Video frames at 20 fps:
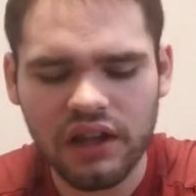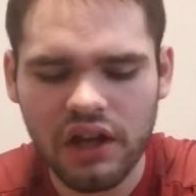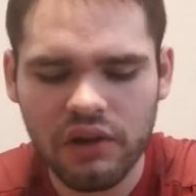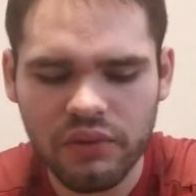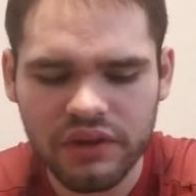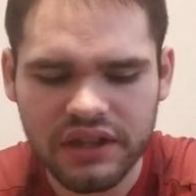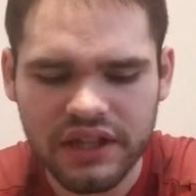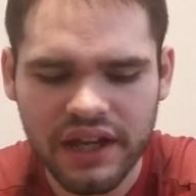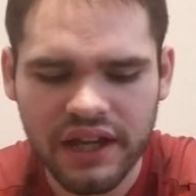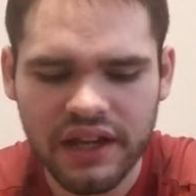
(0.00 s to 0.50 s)

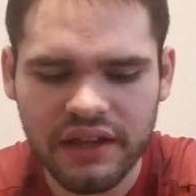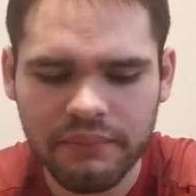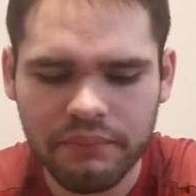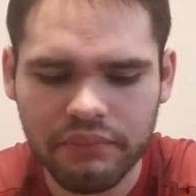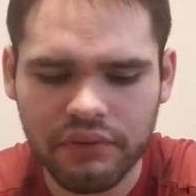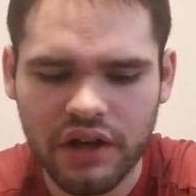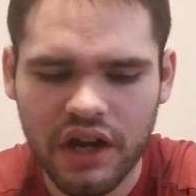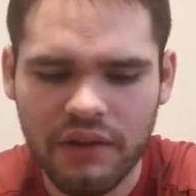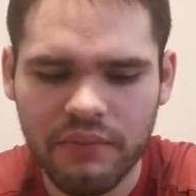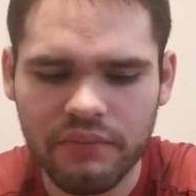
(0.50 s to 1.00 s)
Along with
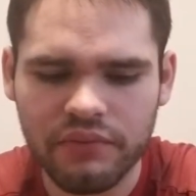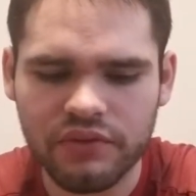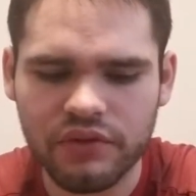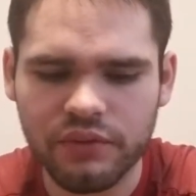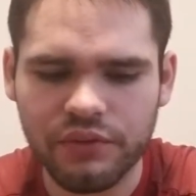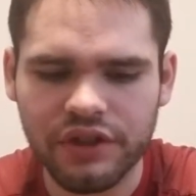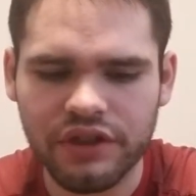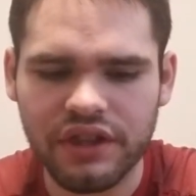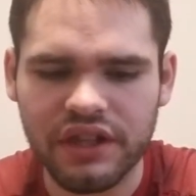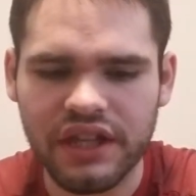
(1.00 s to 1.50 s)
that,
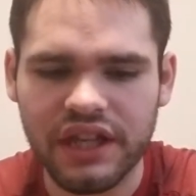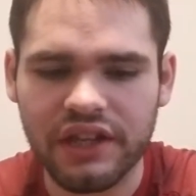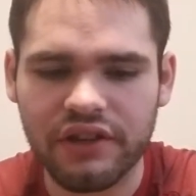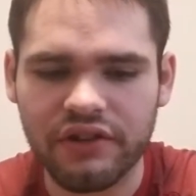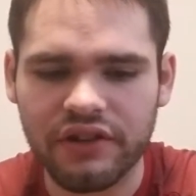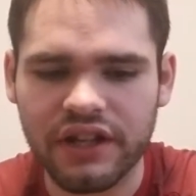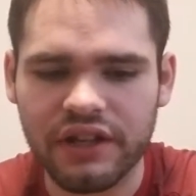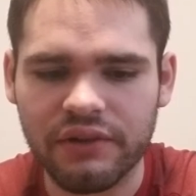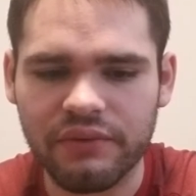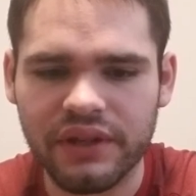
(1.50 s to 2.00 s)
problems with the
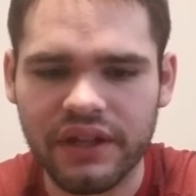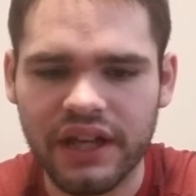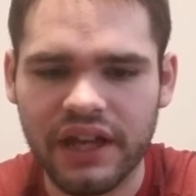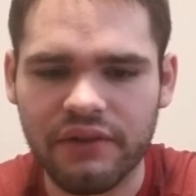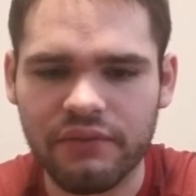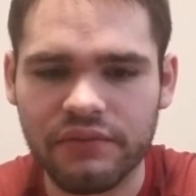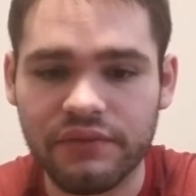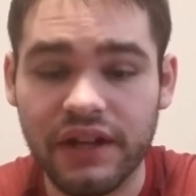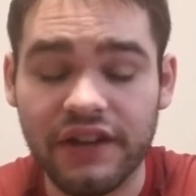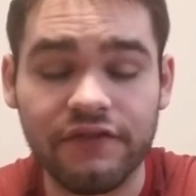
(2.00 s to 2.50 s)
internet we
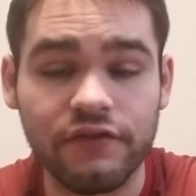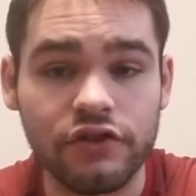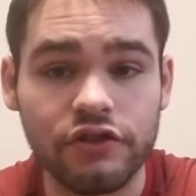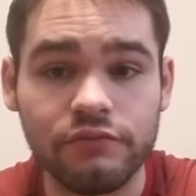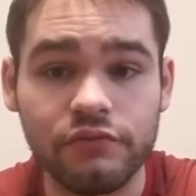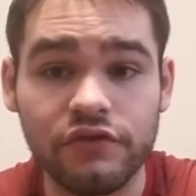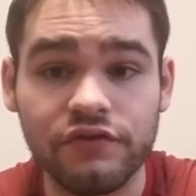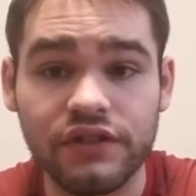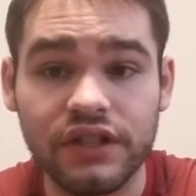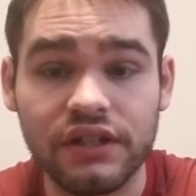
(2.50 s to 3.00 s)
had when I
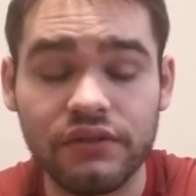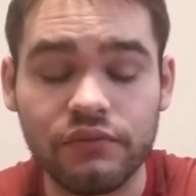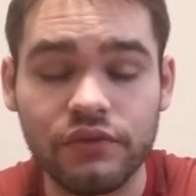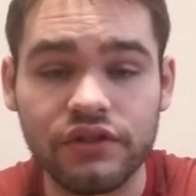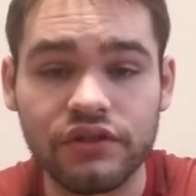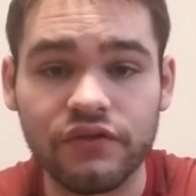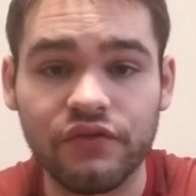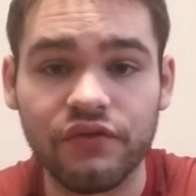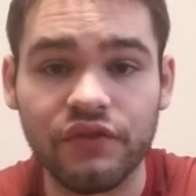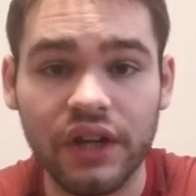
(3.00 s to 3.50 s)
first moved in
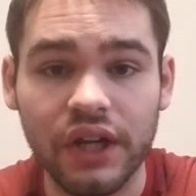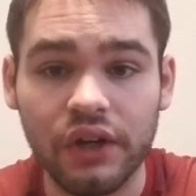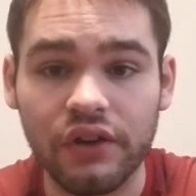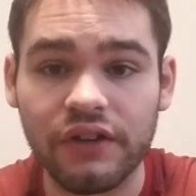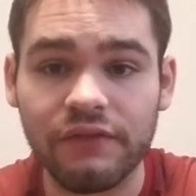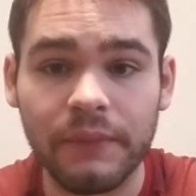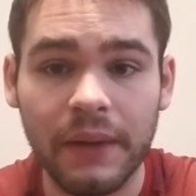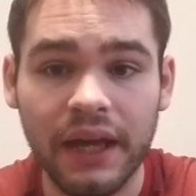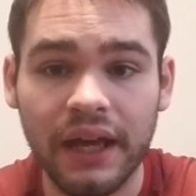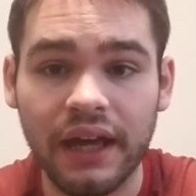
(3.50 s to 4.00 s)
was
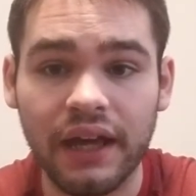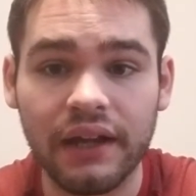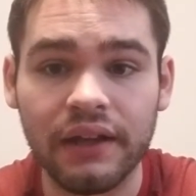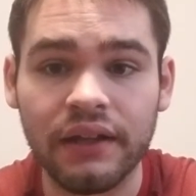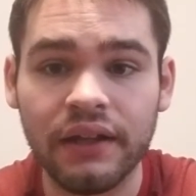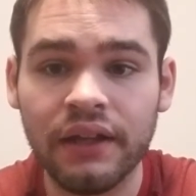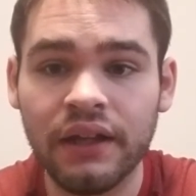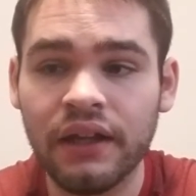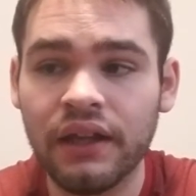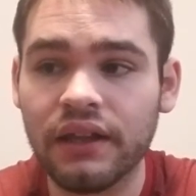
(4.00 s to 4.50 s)
very
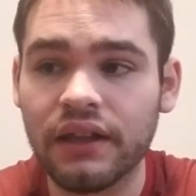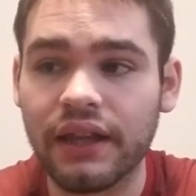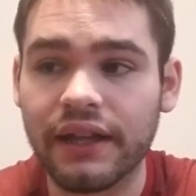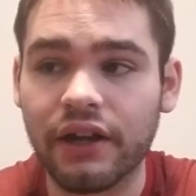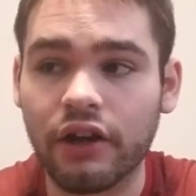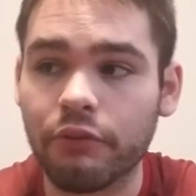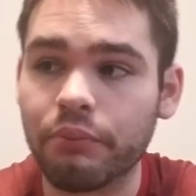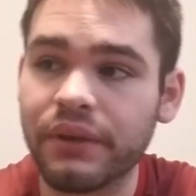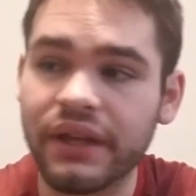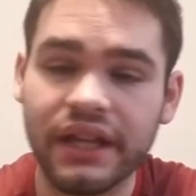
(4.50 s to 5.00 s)
bad.
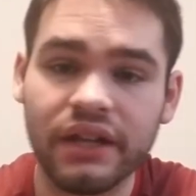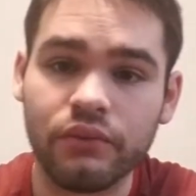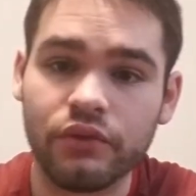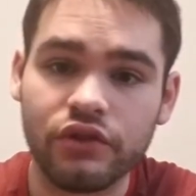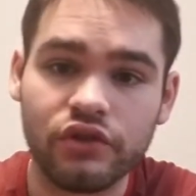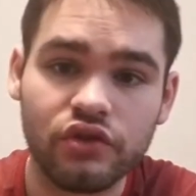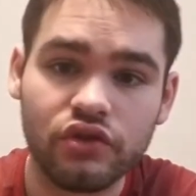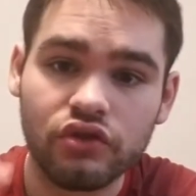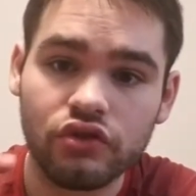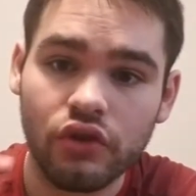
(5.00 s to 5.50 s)
Like our ping
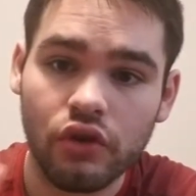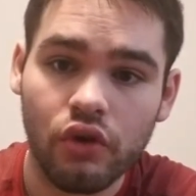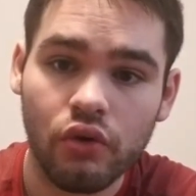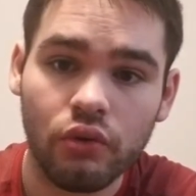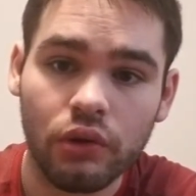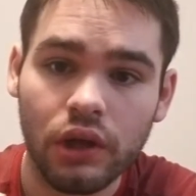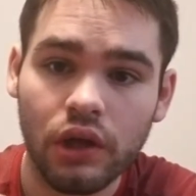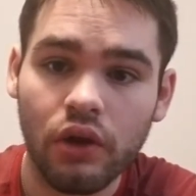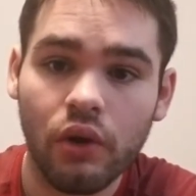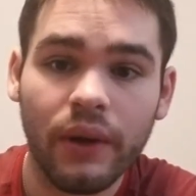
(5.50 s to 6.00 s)
was
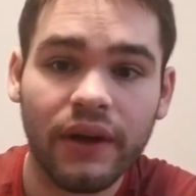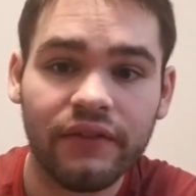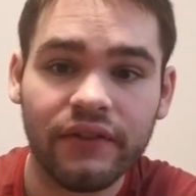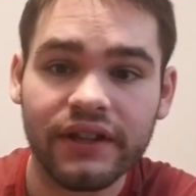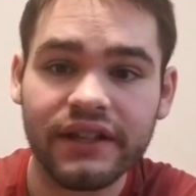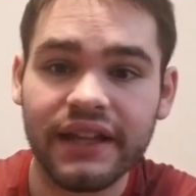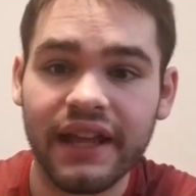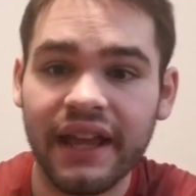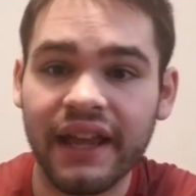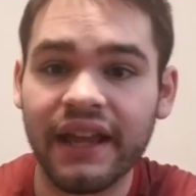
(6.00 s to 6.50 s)
so low
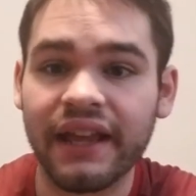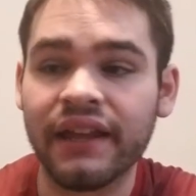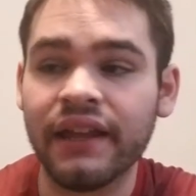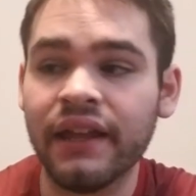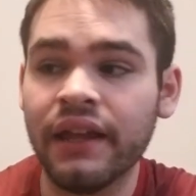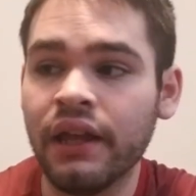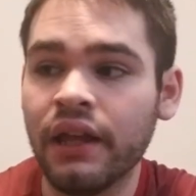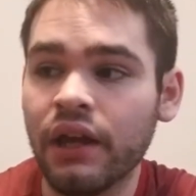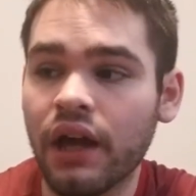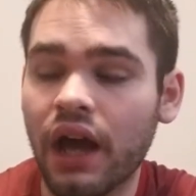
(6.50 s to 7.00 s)
every day.